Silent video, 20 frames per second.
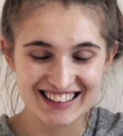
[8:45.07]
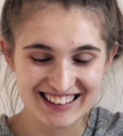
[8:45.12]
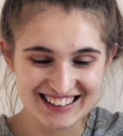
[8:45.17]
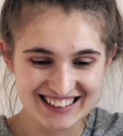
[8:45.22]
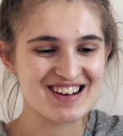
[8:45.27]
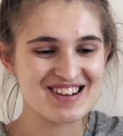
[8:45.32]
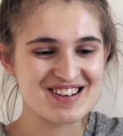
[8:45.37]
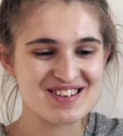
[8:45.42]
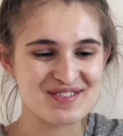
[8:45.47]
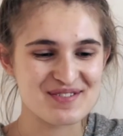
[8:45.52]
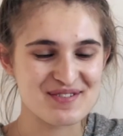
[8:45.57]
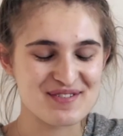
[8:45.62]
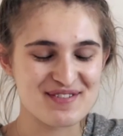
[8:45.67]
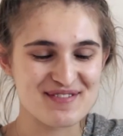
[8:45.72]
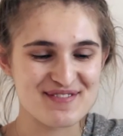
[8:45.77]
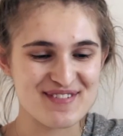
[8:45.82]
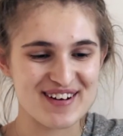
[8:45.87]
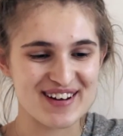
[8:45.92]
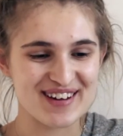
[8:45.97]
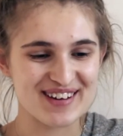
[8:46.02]
It just all
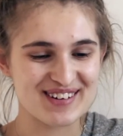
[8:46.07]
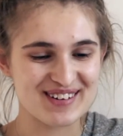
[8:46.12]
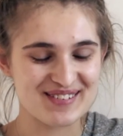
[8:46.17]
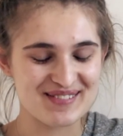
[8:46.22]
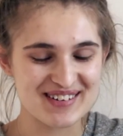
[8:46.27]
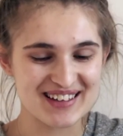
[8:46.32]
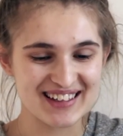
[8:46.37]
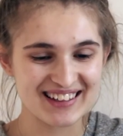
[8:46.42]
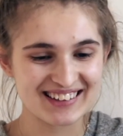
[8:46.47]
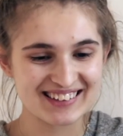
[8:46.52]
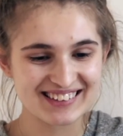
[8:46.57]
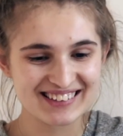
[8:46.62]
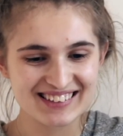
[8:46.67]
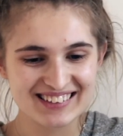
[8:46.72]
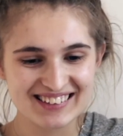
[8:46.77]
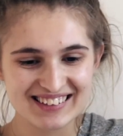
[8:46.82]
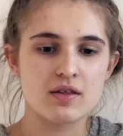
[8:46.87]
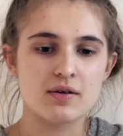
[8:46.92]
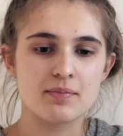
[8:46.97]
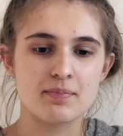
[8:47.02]
fight Gottmik.
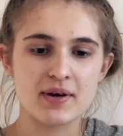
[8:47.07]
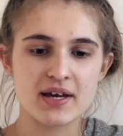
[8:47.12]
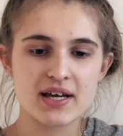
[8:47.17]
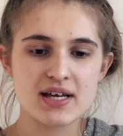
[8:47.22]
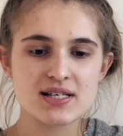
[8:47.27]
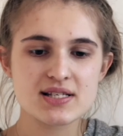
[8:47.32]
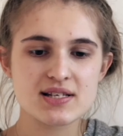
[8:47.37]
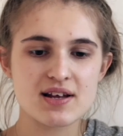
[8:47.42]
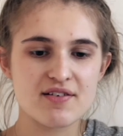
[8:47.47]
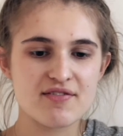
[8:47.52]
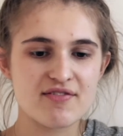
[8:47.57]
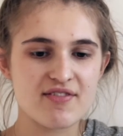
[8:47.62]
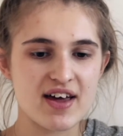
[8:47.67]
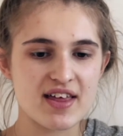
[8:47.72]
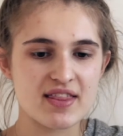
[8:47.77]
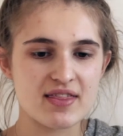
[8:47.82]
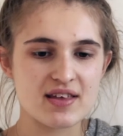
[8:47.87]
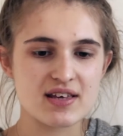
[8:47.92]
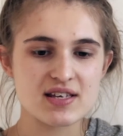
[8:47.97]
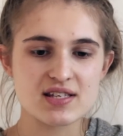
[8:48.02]
The biggest
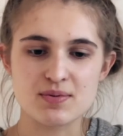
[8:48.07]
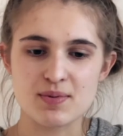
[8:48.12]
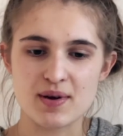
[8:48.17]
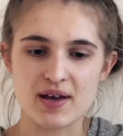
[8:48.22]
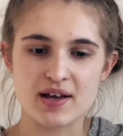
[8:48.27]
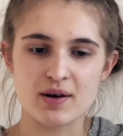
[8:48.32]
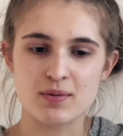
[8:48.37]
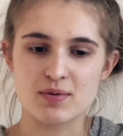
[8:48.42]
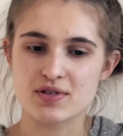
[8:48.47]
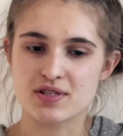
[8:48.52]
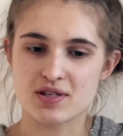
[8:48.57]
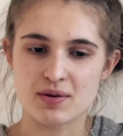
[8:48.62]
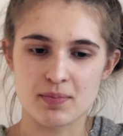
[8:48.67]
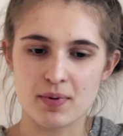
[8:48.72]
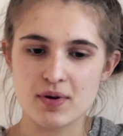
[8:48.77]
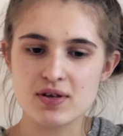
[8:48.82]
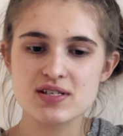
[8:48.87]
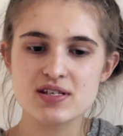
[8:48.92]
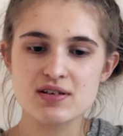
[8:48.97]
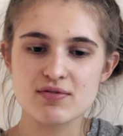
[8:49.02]
event this week was the
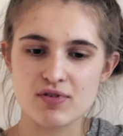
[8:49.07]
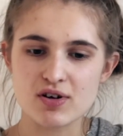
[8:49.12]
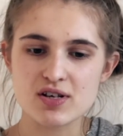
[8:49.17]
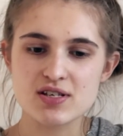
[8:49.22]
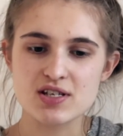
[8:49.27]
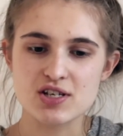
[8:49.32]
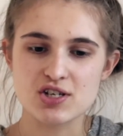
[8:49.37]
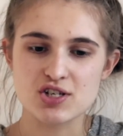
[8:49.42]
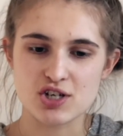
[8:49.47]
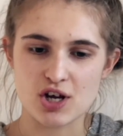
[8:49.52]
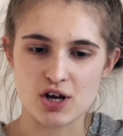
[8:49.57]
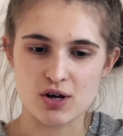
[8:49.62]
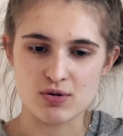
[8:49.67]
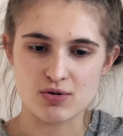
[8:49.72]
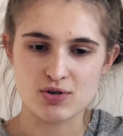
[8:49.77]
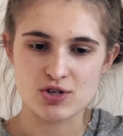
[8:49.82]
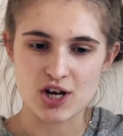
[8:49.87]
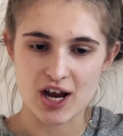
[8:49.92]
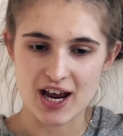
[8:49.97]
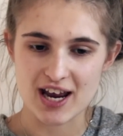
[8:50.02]
Bossy Rossi Show
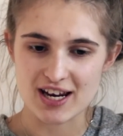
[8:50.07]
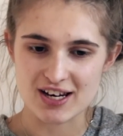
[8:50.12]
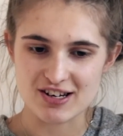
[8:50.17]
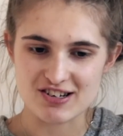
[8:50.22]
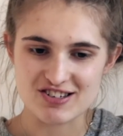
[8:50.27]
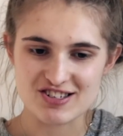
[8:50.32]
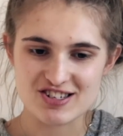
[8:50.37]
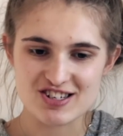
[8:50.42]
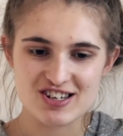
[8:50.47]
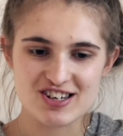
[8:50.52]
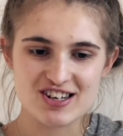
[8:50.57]
Change.